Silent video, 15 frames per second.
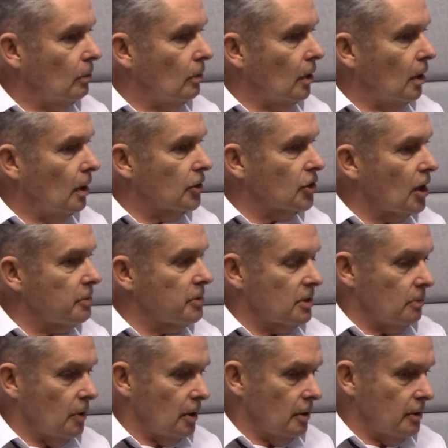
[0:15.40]
Shaping
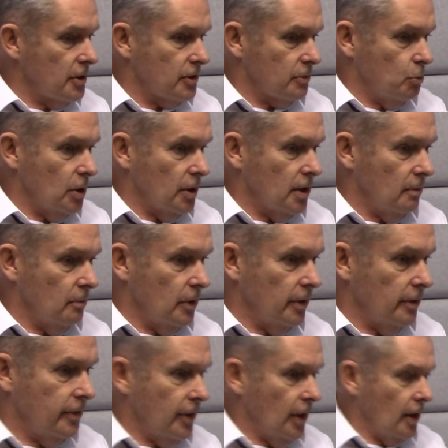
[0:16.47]
Tomorrow is working
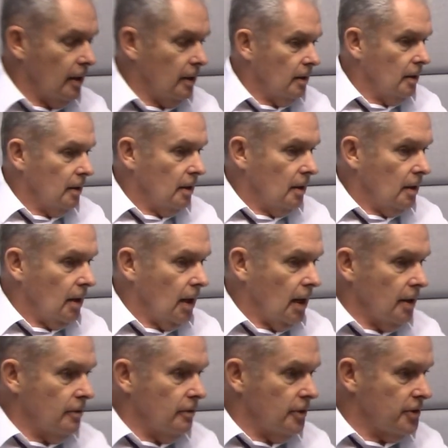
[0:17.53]
with
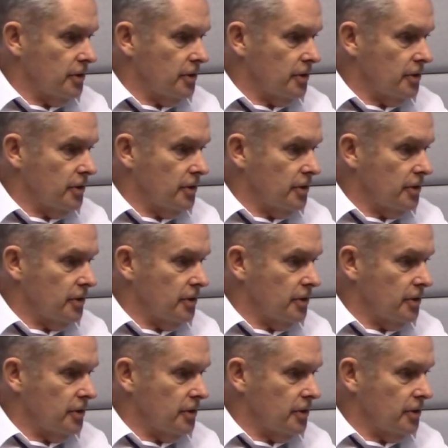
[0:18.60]
hundreds of